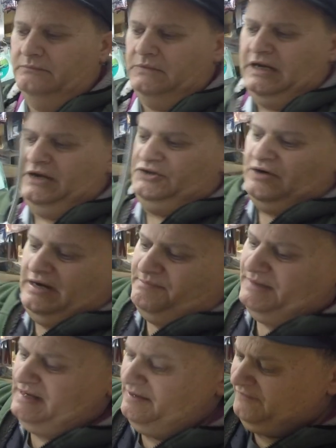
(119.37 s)
Gotta try to
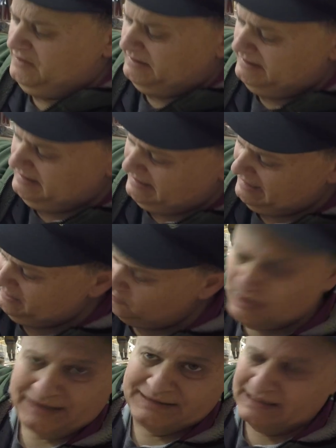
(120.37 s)
manipulate. I didn't want to